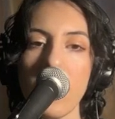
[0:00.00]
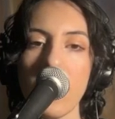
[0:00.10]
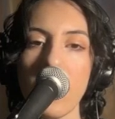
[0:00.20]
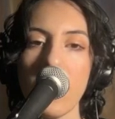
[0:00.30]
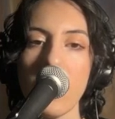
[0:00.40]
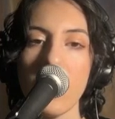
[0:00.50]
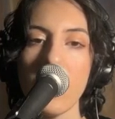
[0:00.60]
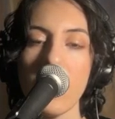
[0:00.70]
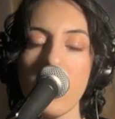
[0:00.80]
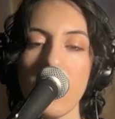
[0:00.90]

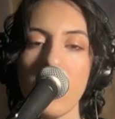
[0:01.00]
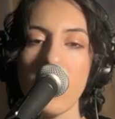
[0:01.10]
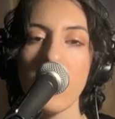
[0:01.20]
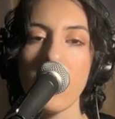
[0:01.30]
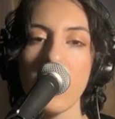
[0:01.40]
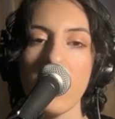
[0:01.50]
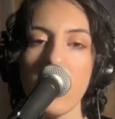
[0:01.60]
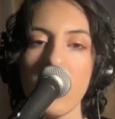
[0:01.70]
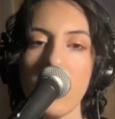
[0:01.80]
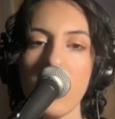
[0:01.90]

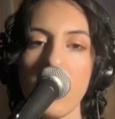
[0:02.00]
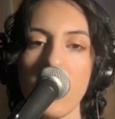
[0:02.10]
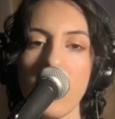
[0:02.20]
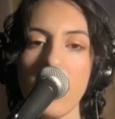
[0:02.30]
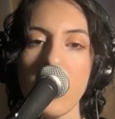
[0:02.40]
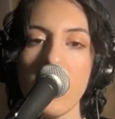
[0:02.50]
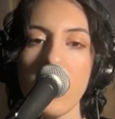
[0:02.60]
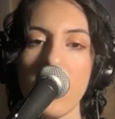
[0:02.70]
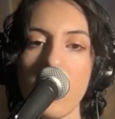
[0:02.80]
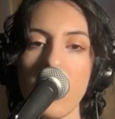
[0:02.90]
(no one is talking)